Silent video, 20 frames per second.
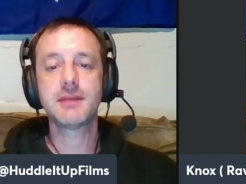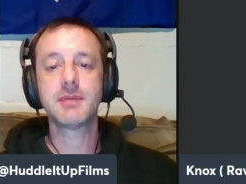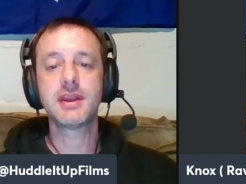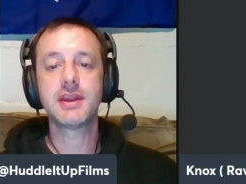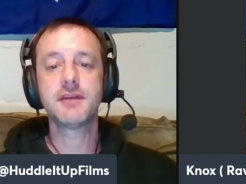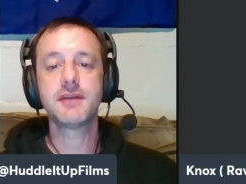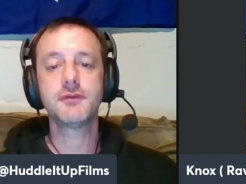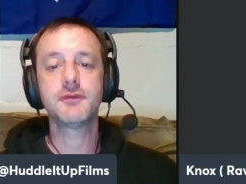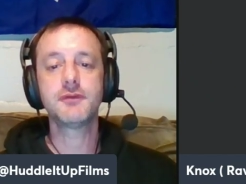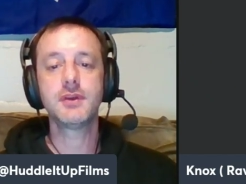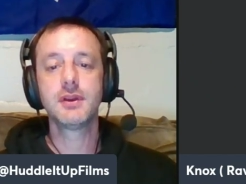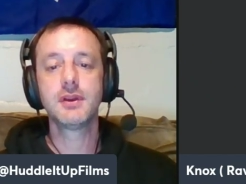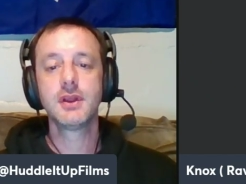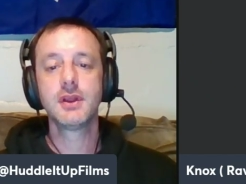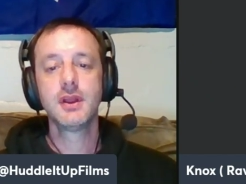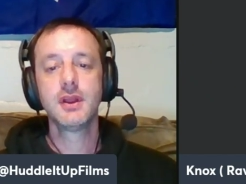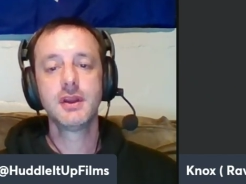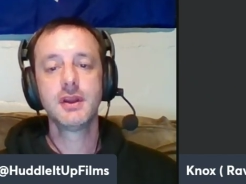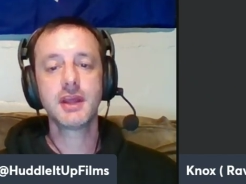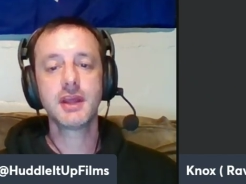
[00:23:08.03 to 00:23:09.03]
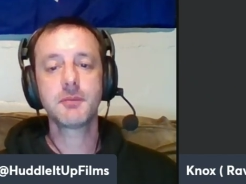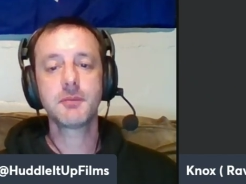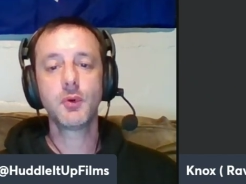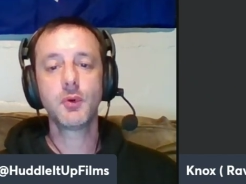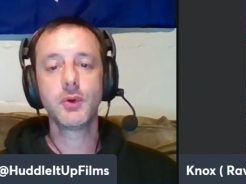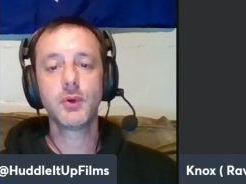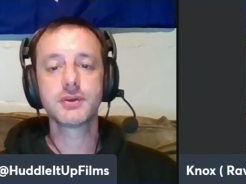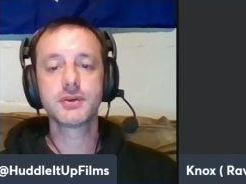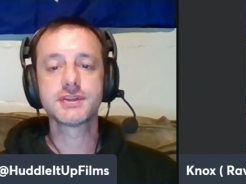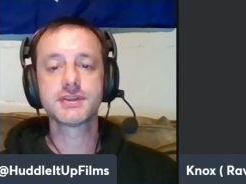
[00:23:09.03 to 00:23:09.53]
And oh, yeah. Nick
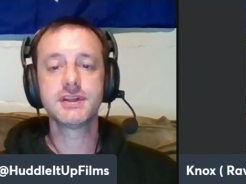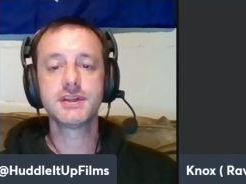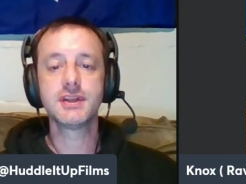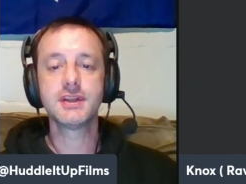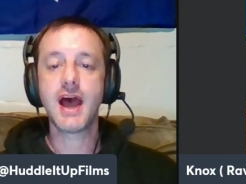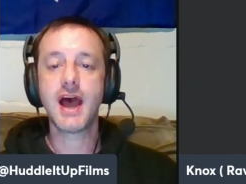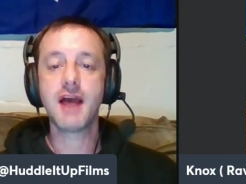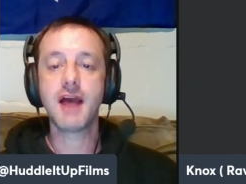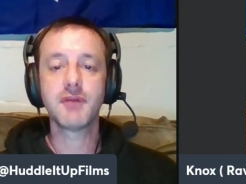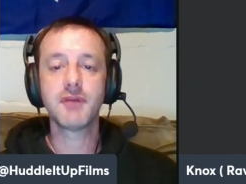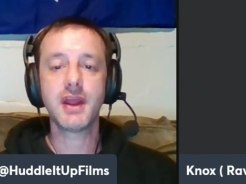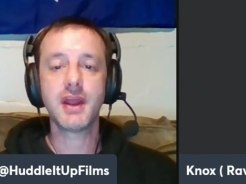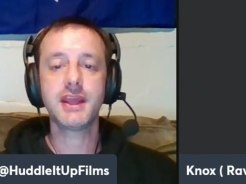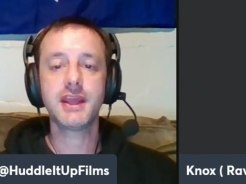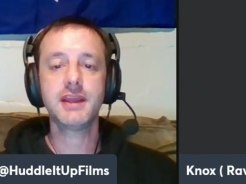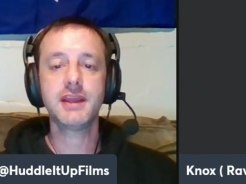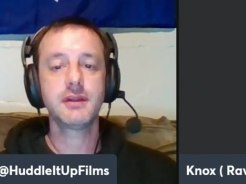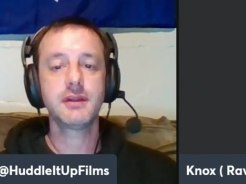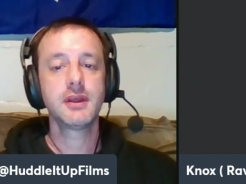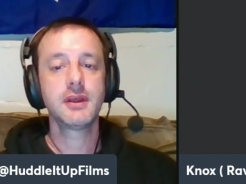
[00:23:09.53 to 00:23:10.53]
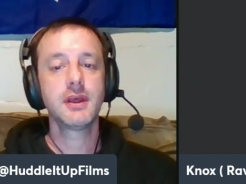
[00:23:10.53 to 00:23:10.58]
Boyle's oh, yeah. not ready,